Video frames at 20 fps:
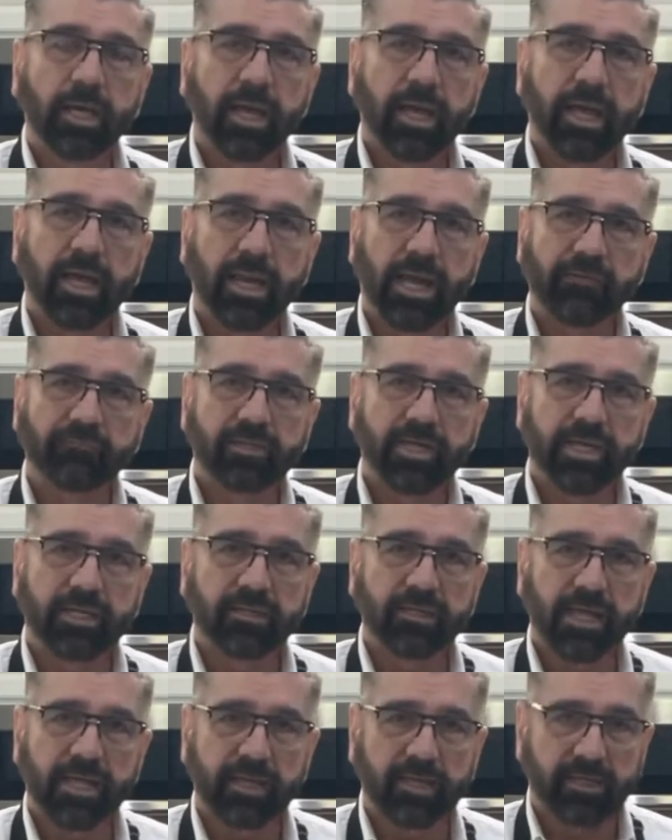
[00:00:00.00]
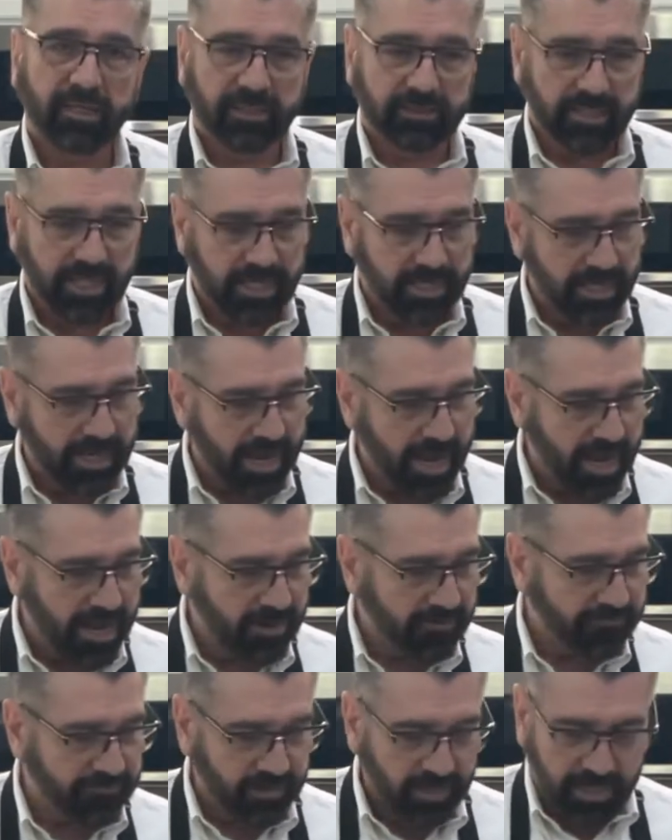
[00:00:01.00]
And I've taken that and cut that in
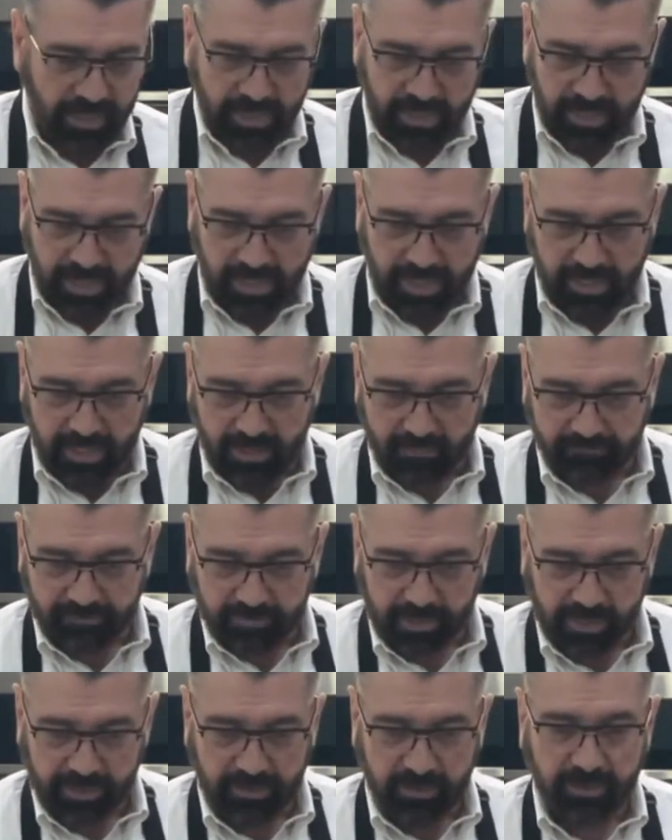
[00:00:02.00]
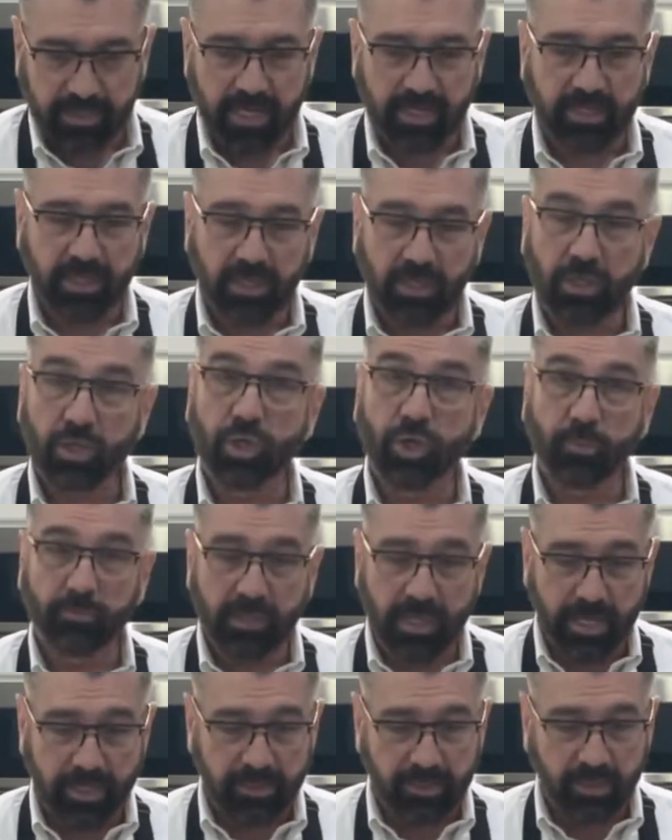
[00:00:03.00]
half. And I've taken that and cubed
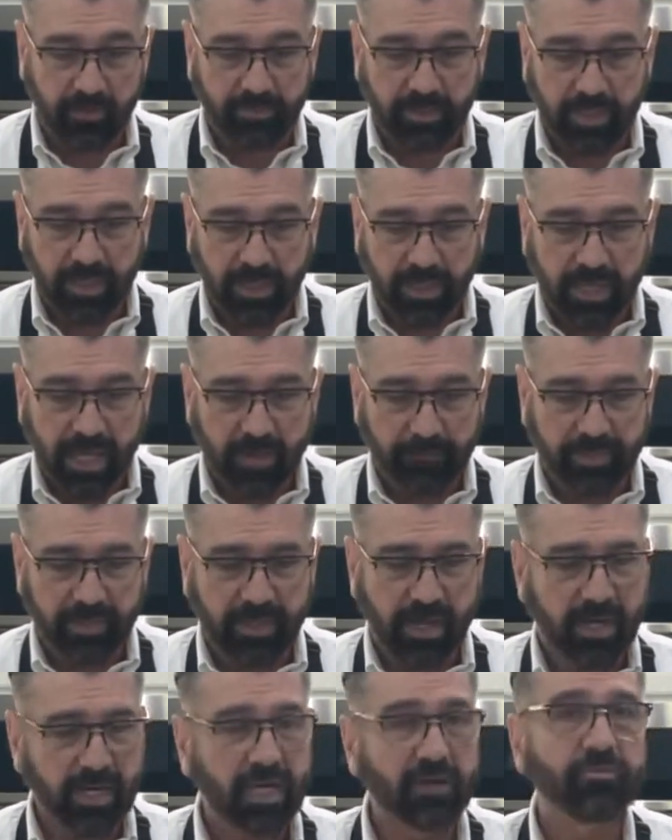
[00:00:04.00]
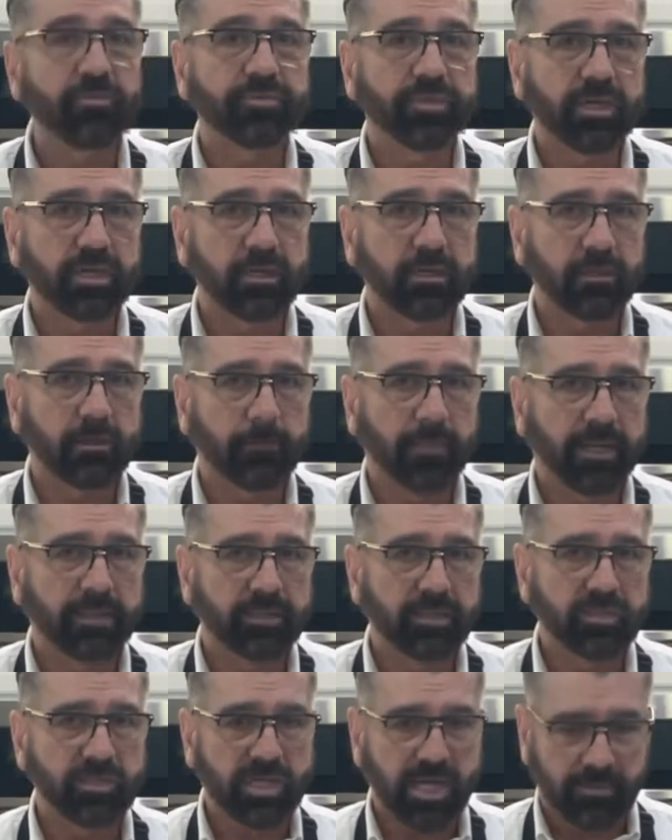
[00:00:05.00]
that up. I've got everything about
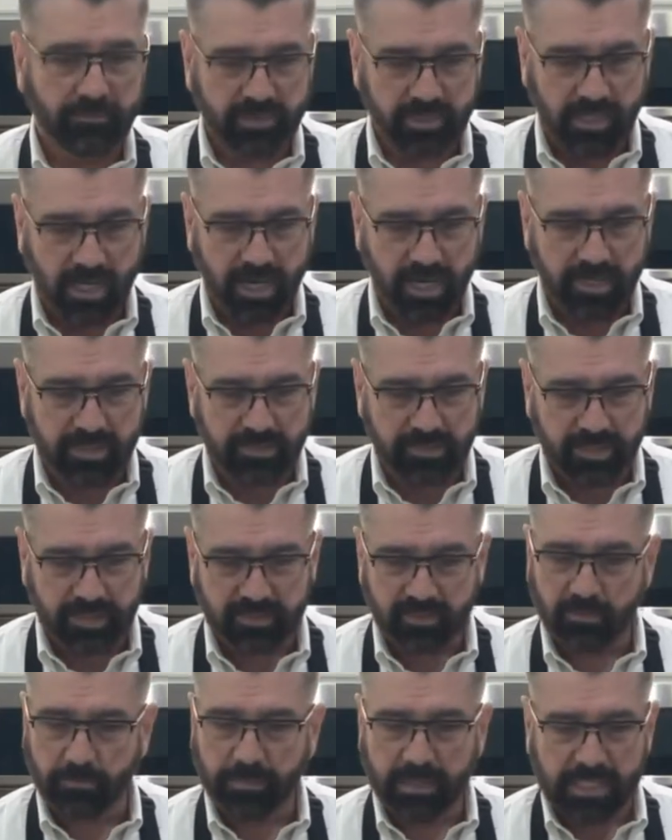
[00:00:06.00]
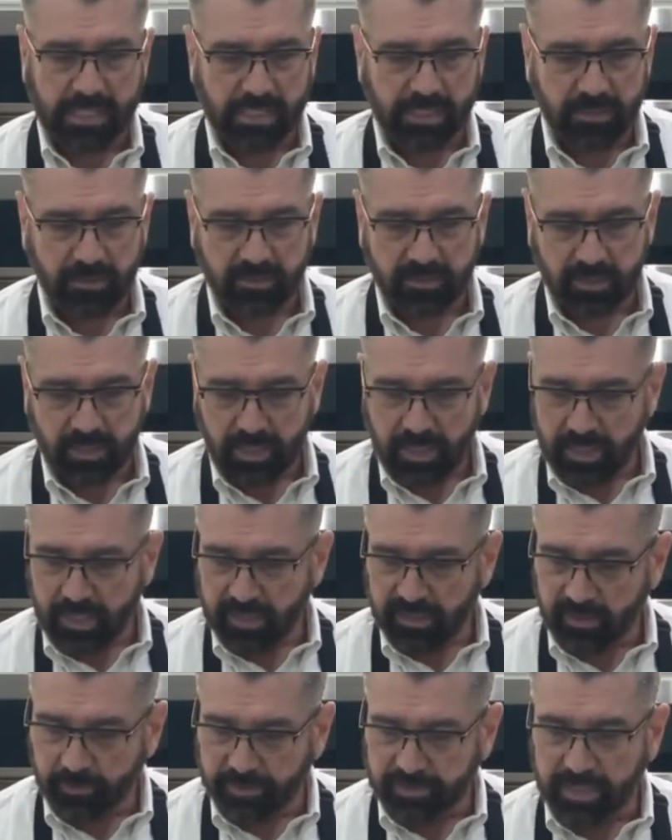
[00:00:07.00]
the same size as the beans.
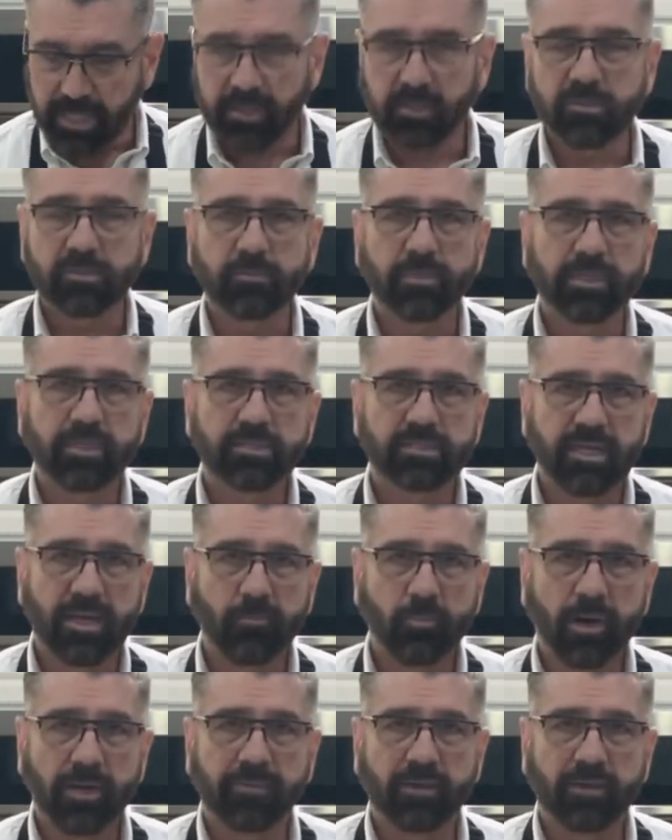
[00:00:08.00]
The potatoes will be the same way.